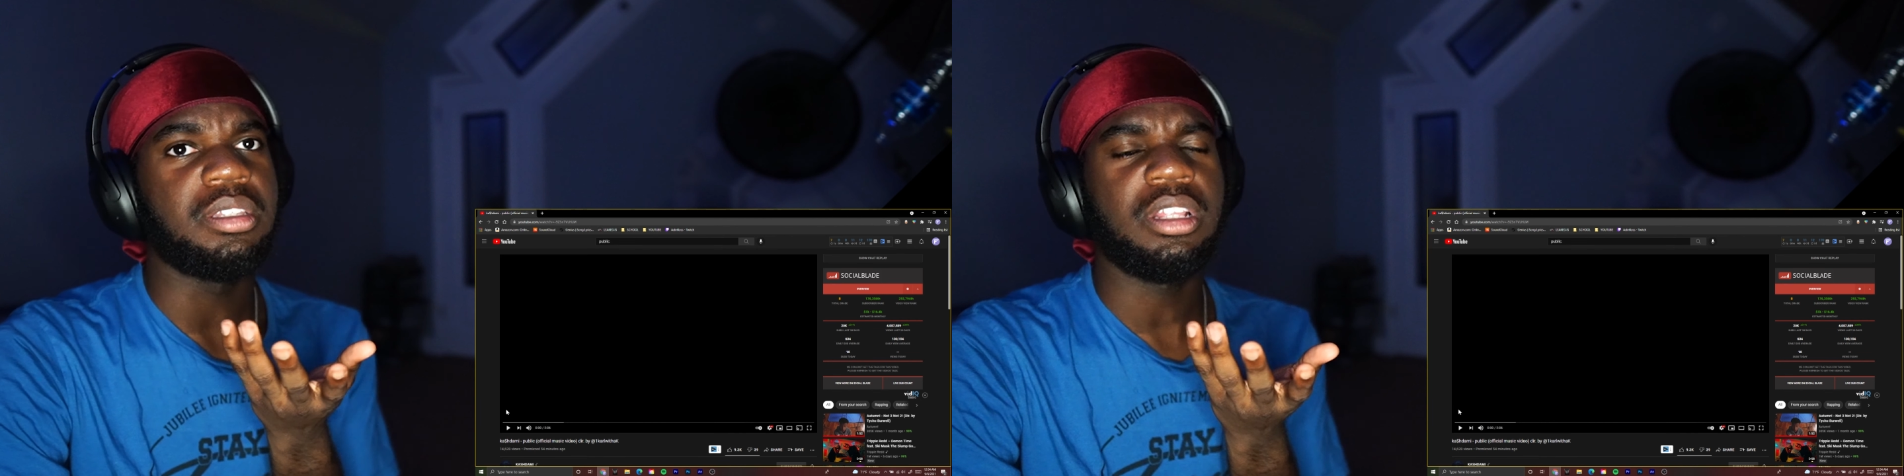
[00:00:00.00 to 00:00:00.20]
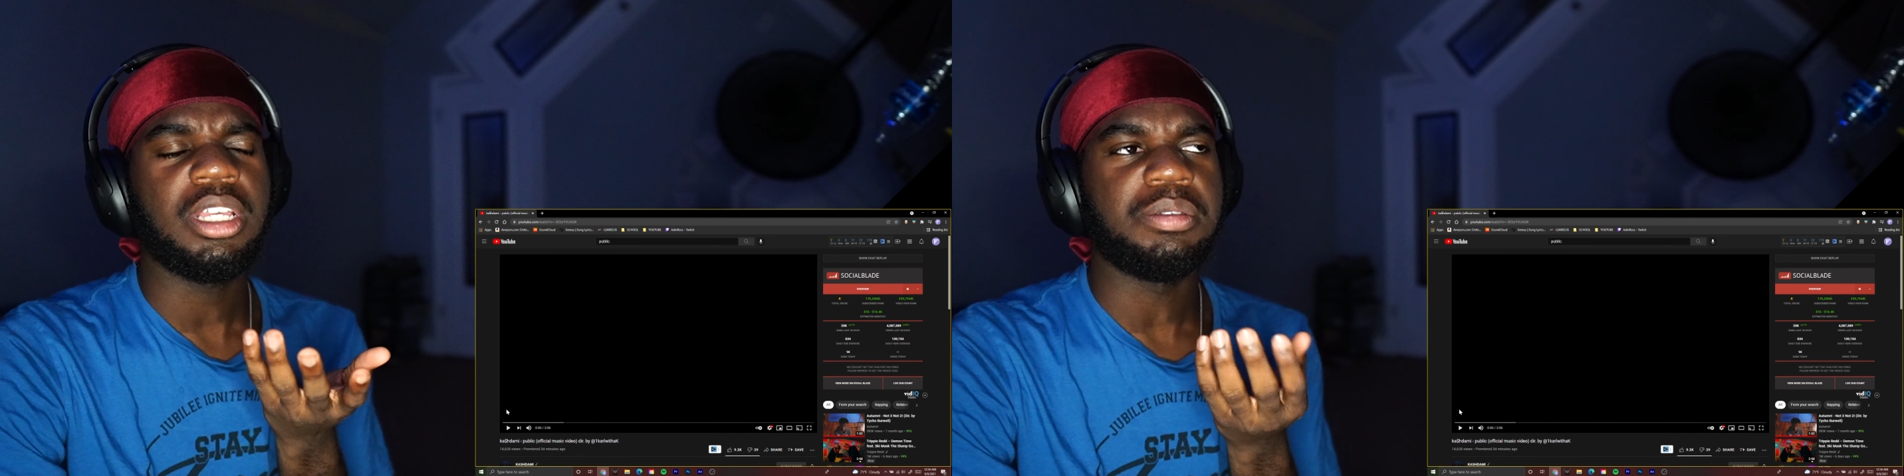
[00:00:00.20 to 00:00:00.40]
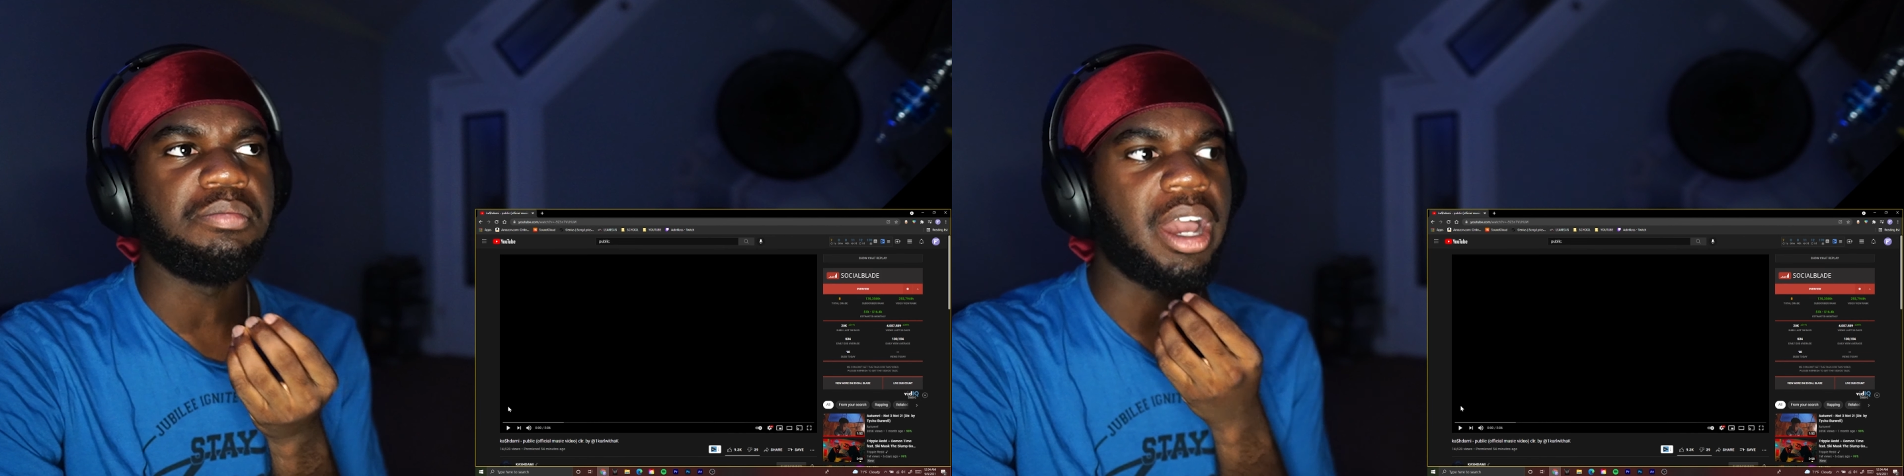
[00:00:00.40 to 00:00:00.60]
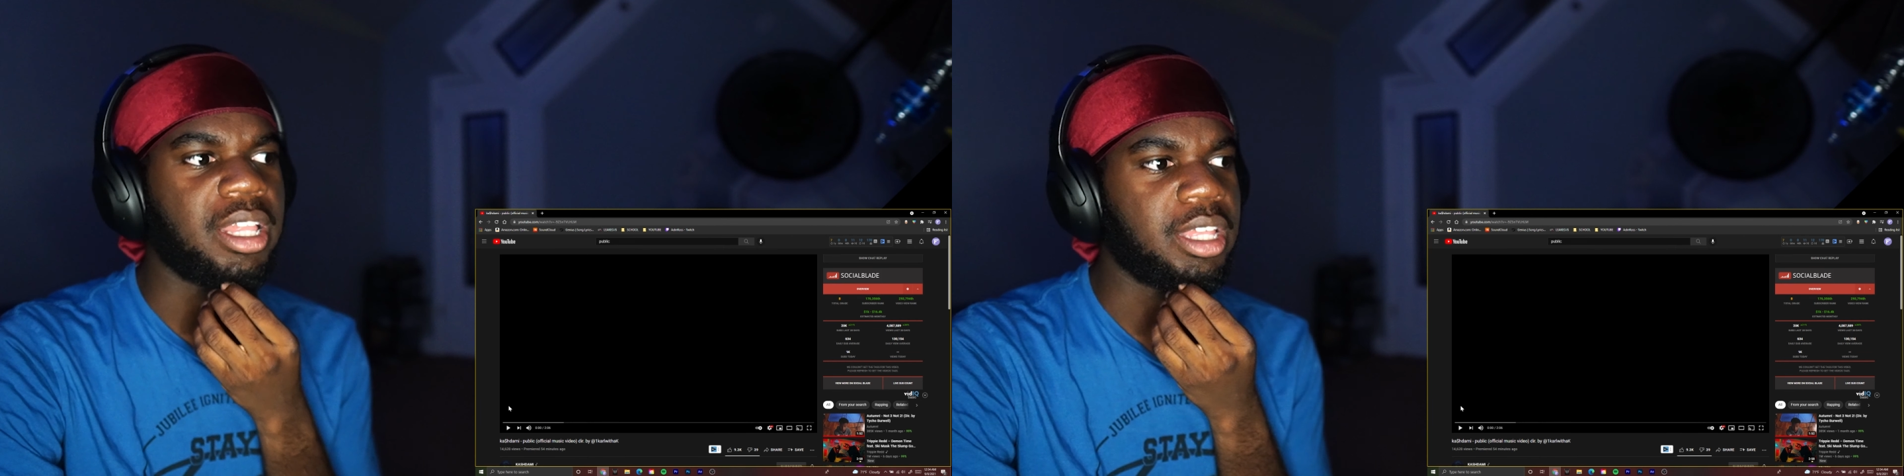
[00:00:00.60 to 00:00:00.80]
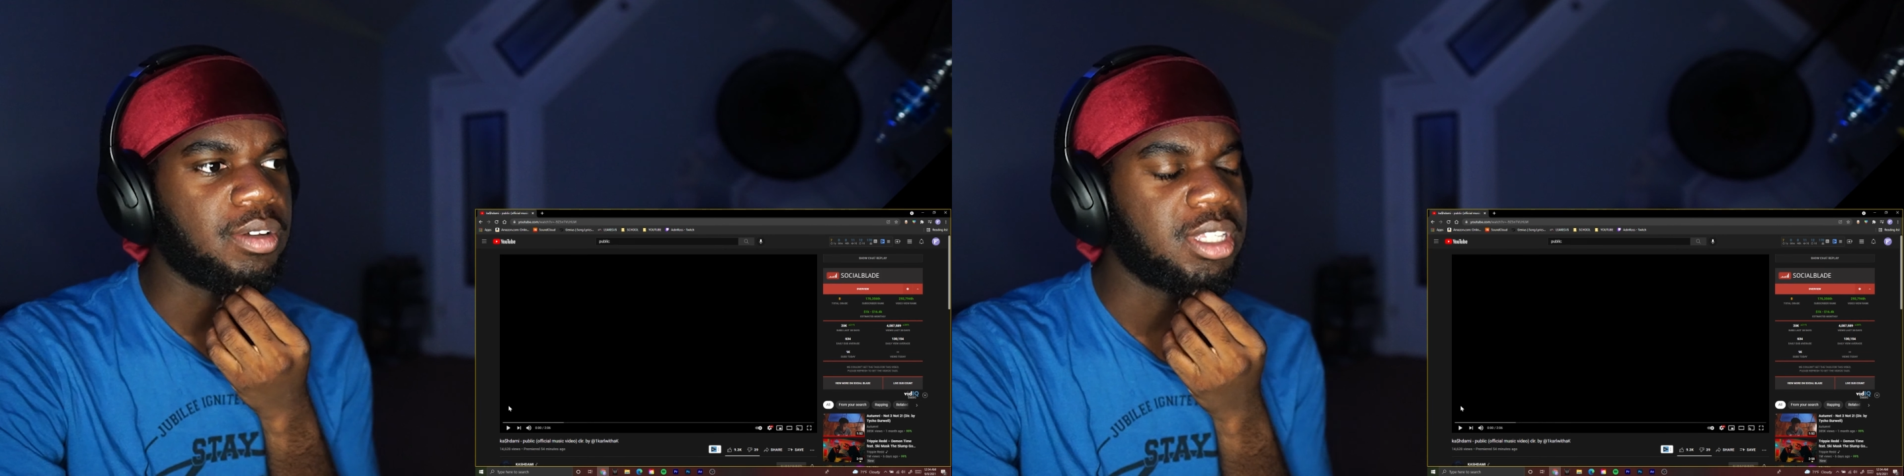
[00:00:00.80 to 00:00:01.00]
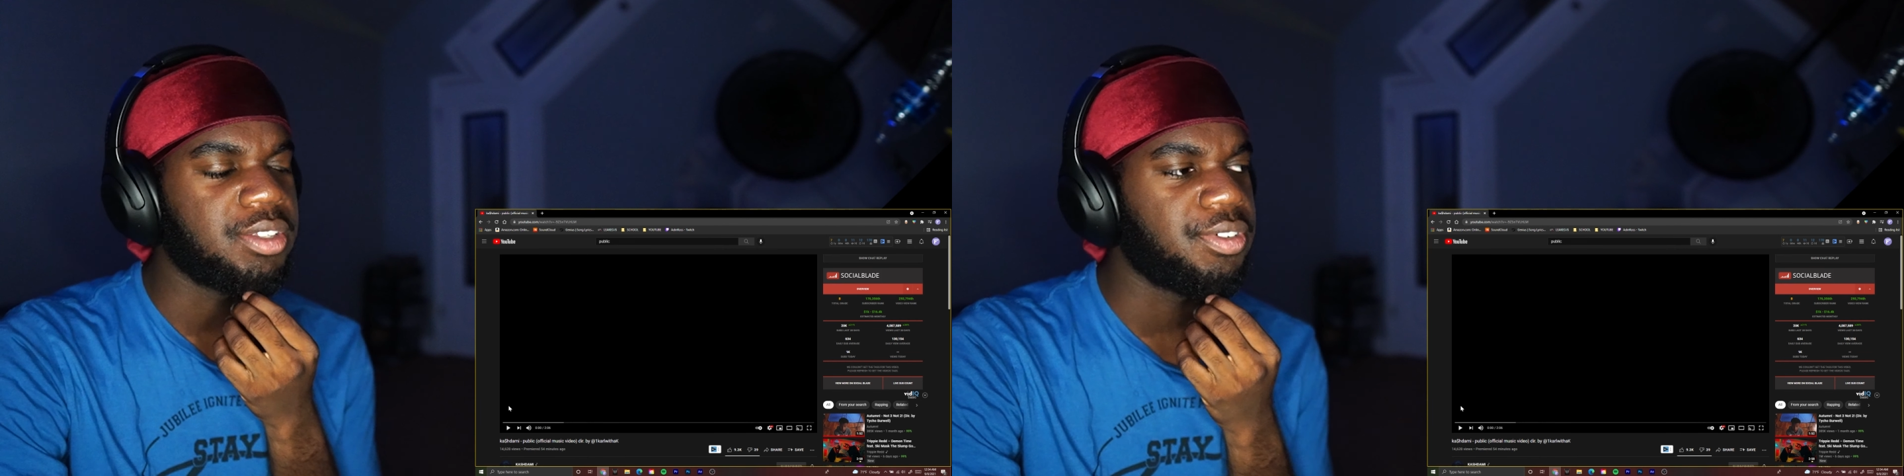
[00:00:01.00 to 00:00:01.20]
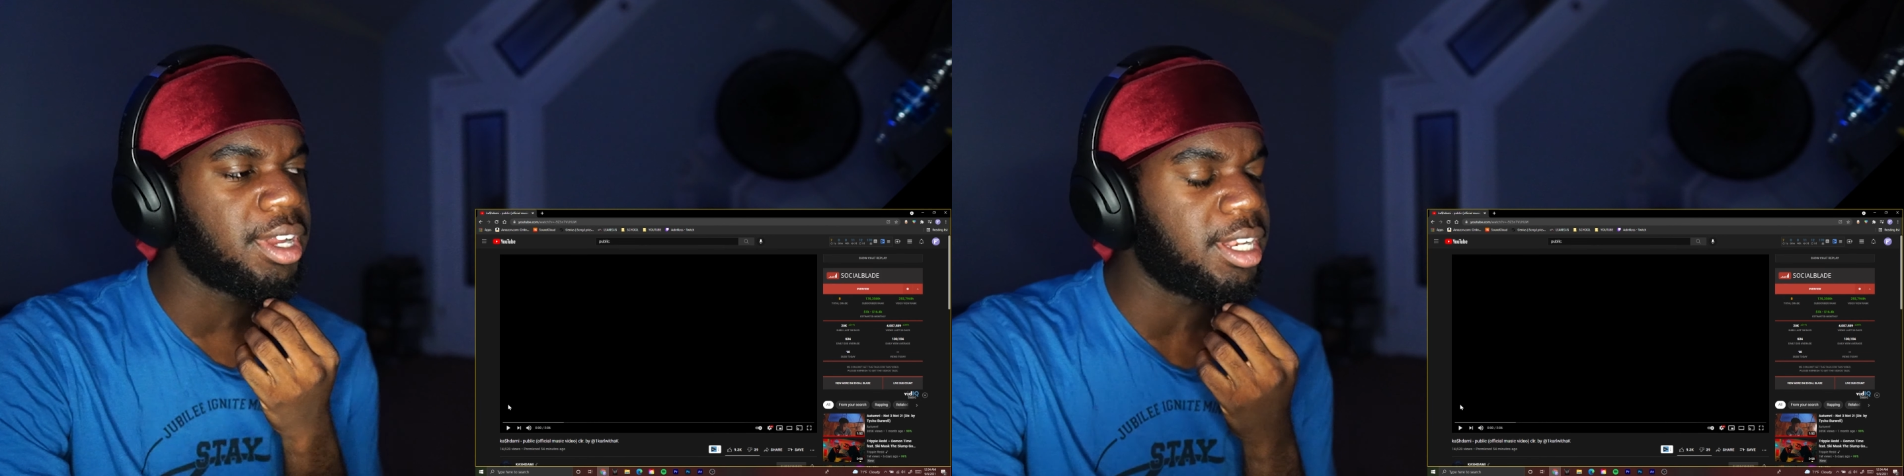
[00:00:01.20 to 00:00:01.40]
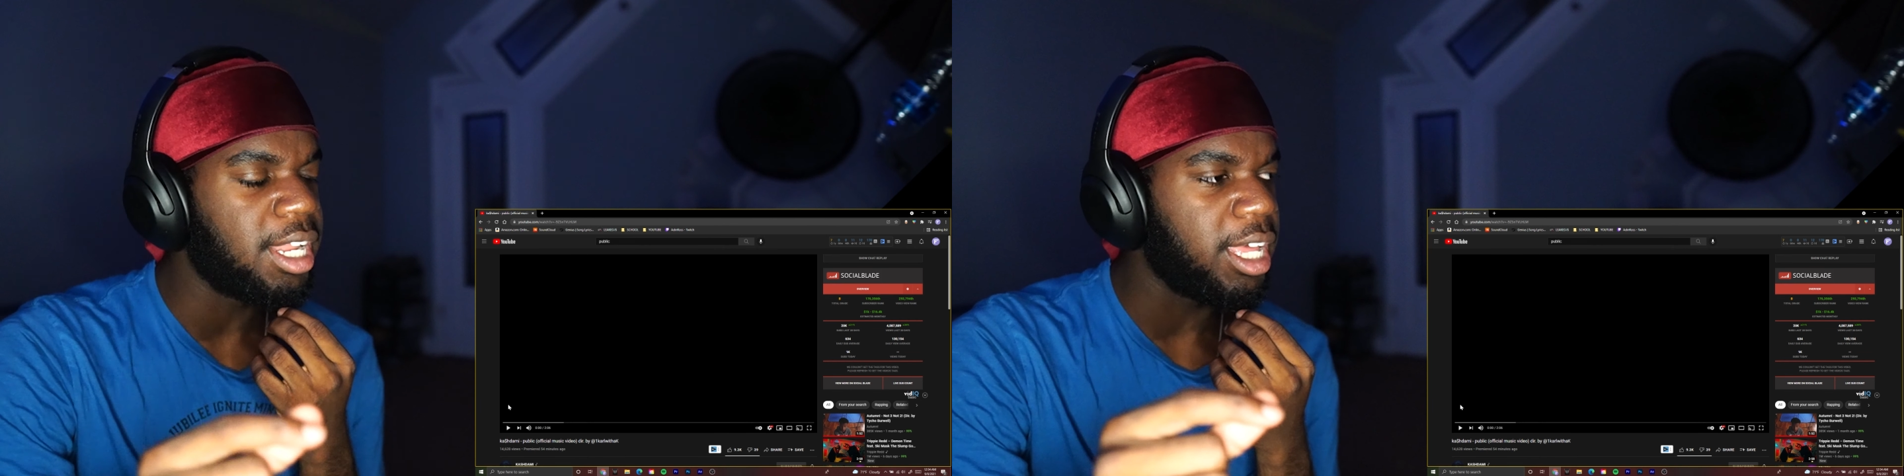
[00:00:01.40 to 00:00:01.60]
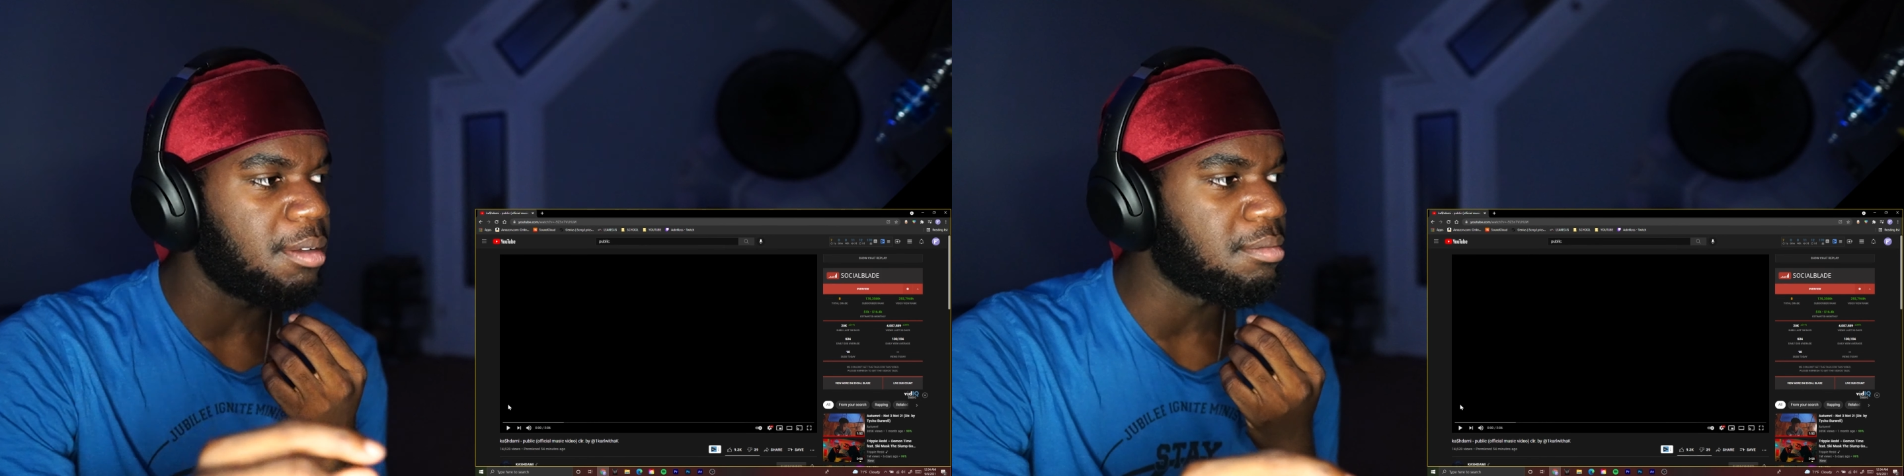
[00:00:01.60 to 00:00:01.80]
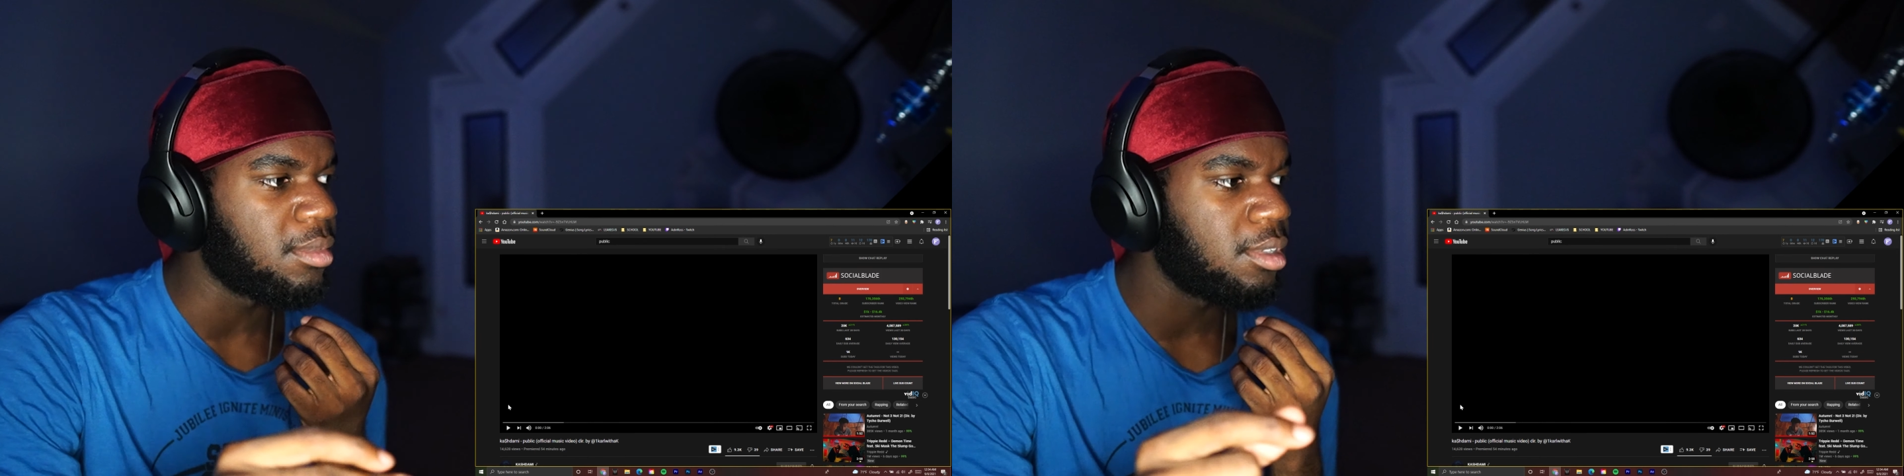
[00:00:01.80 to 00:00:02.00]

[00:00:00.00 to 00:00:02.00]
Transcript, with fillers: not Smiley. What's his freaking name?